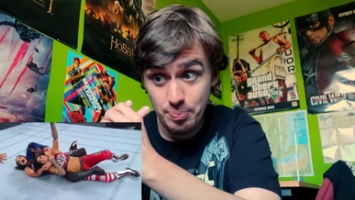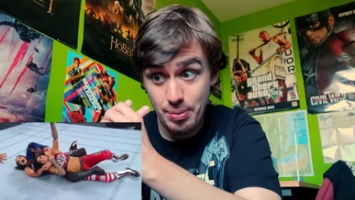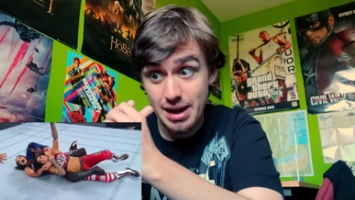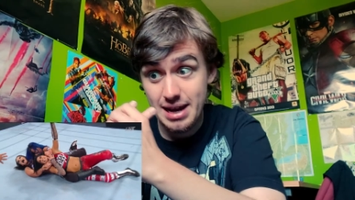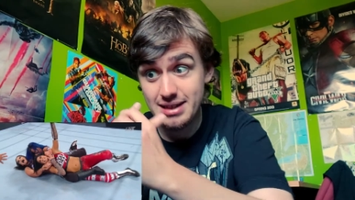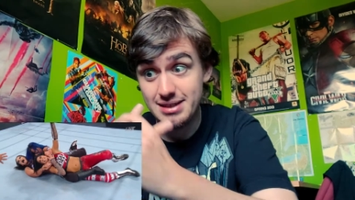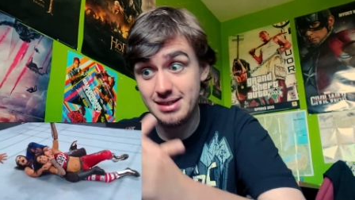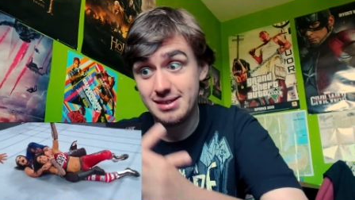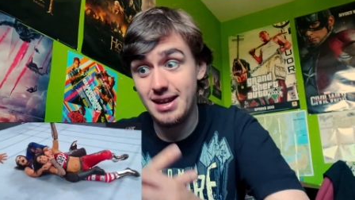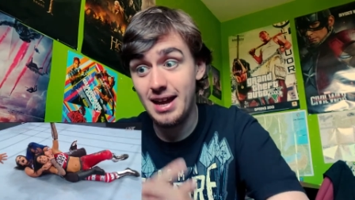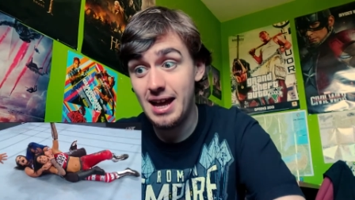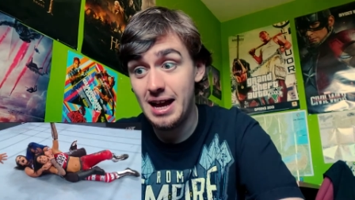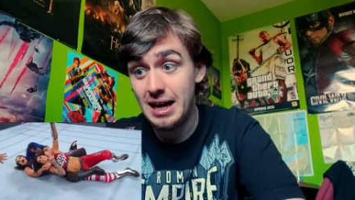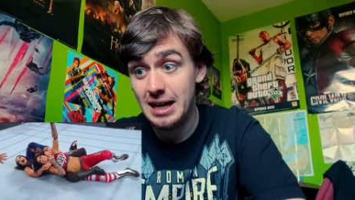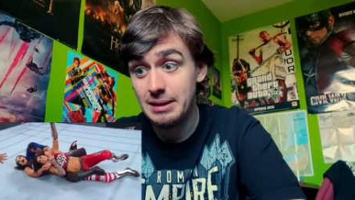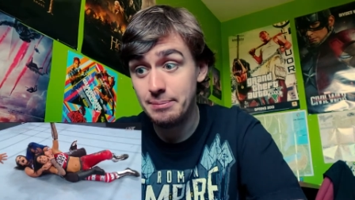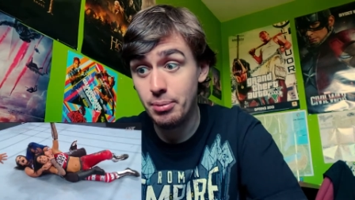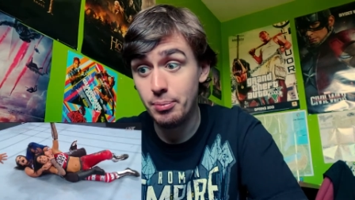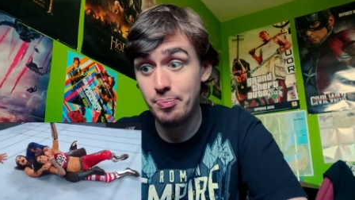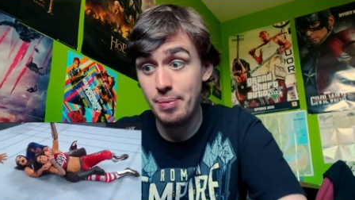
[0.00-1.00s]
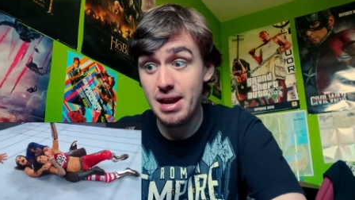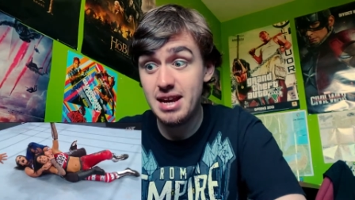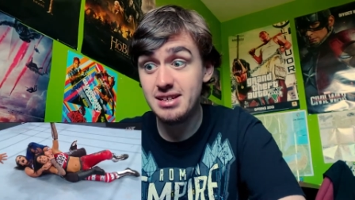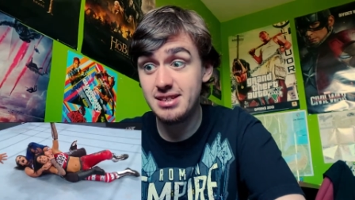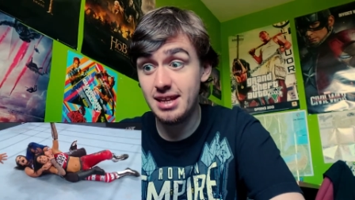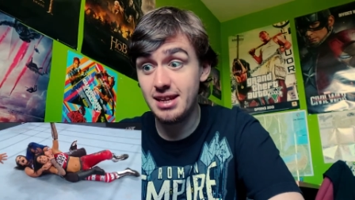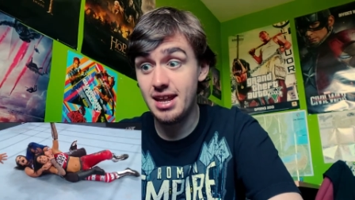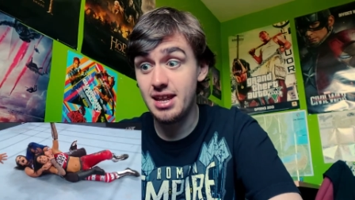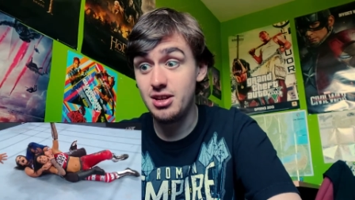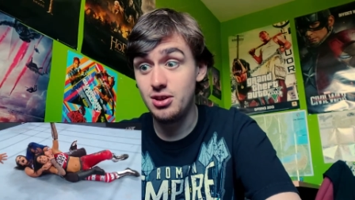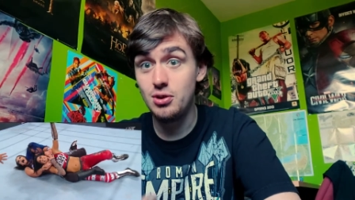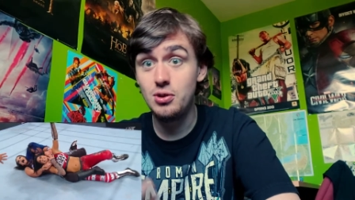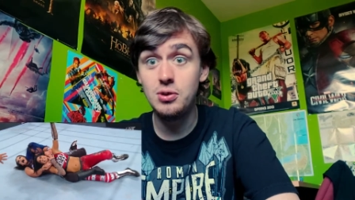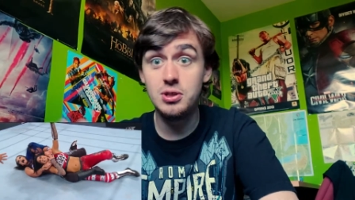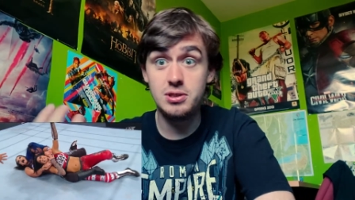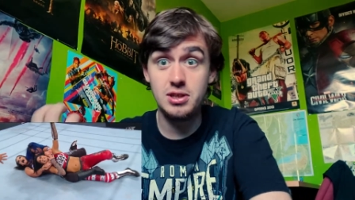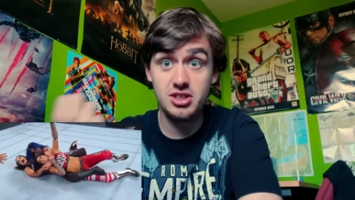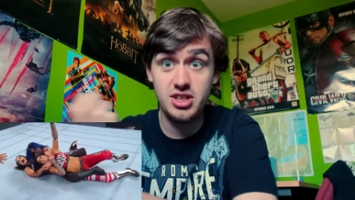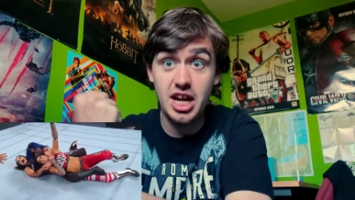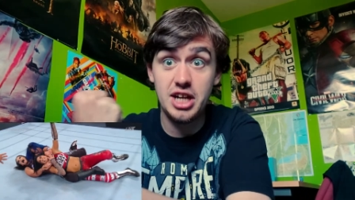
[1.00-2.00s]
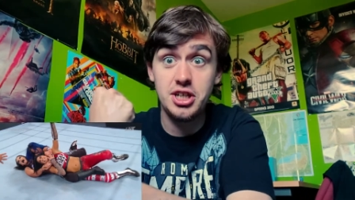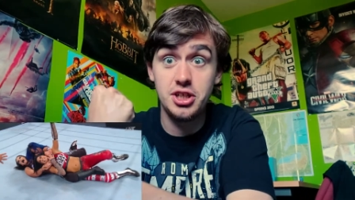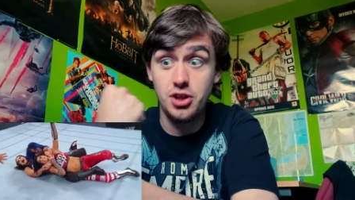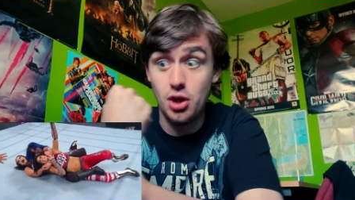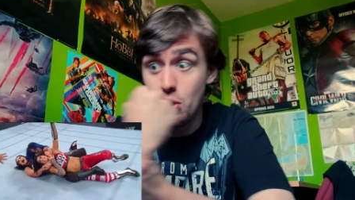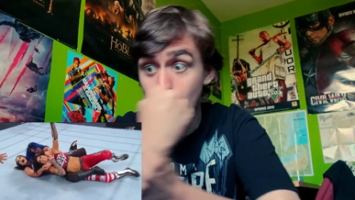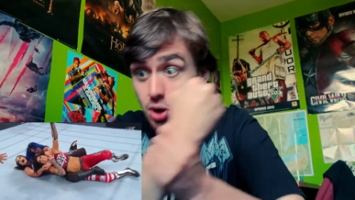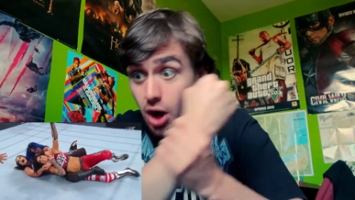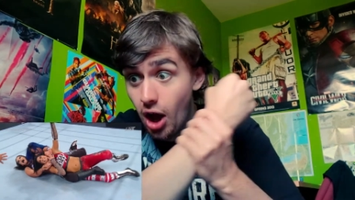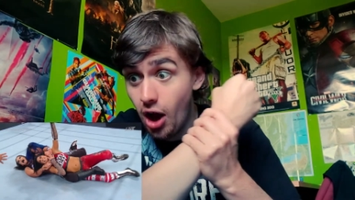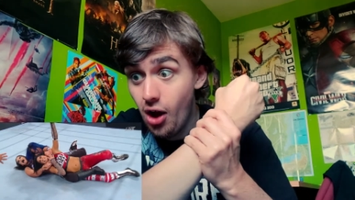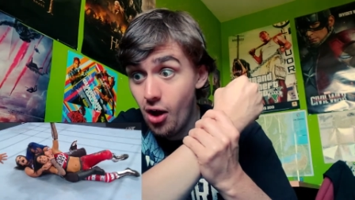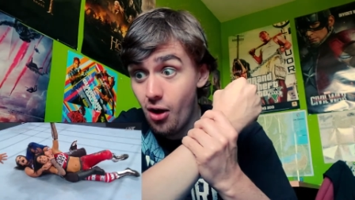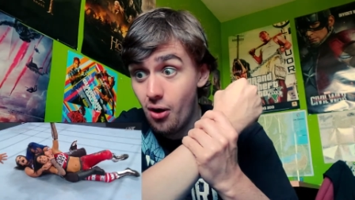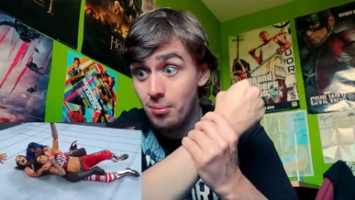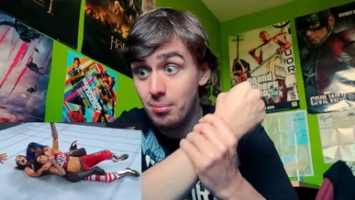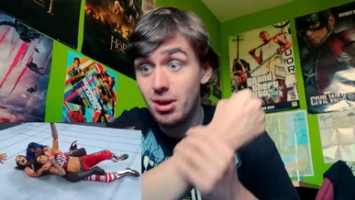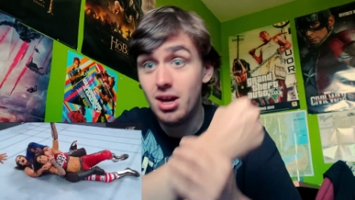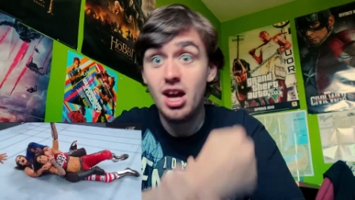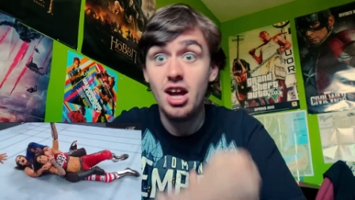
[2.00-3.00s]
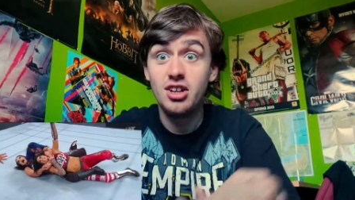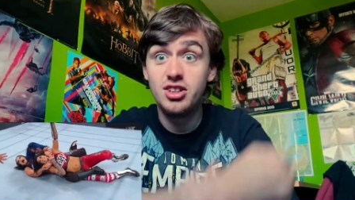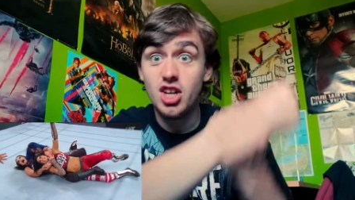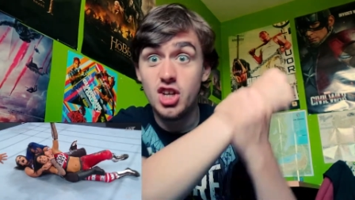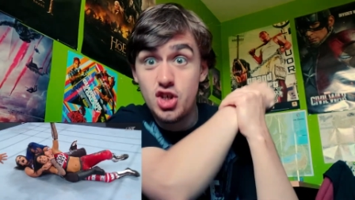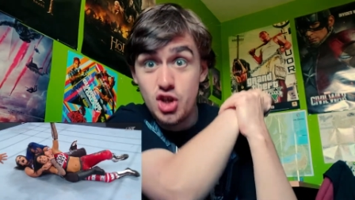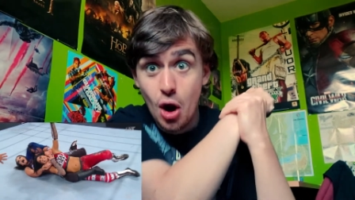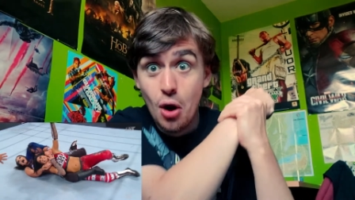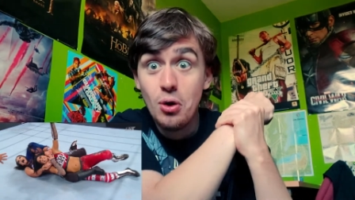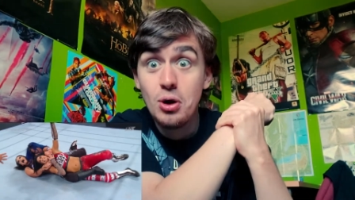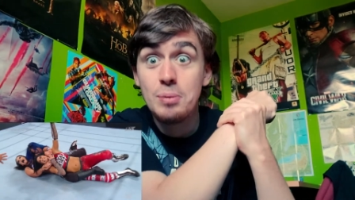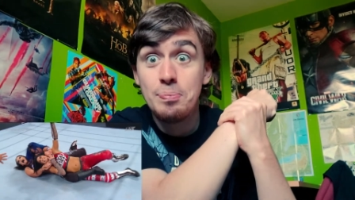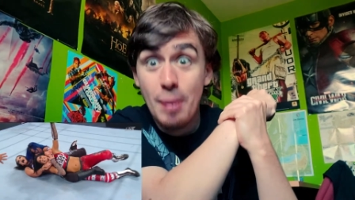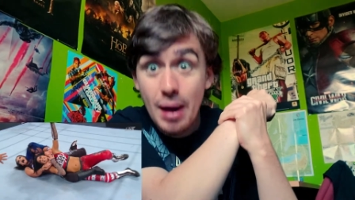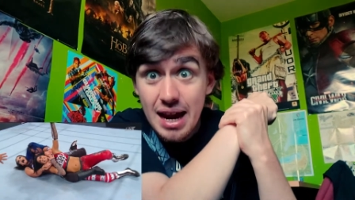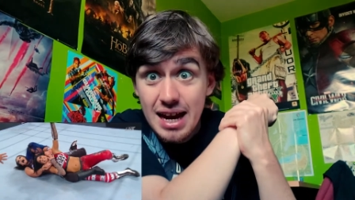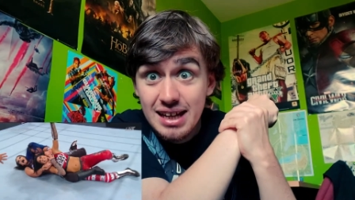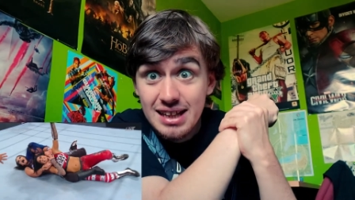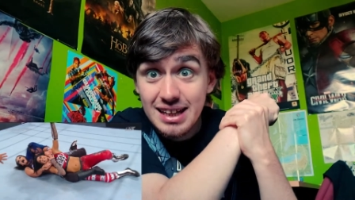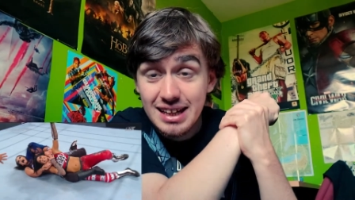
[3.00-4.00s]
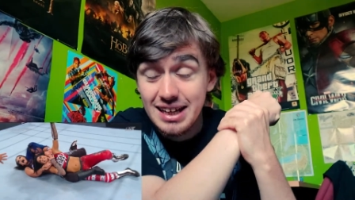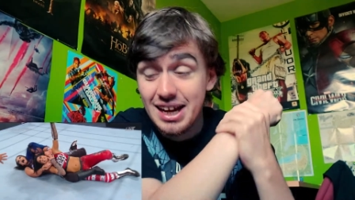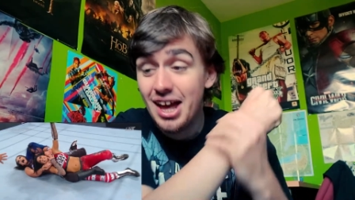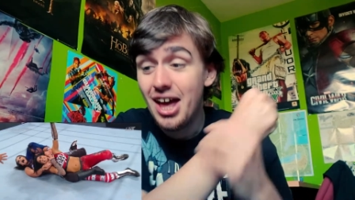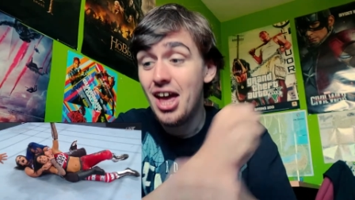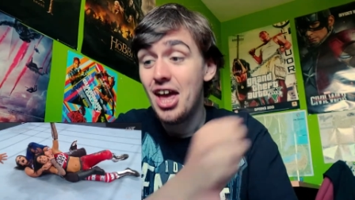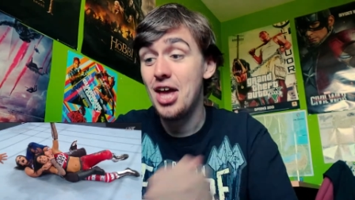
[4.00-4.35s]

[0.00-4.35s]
Baszler's eye, but Baszler then used Sasha's own arm to choke Bayley.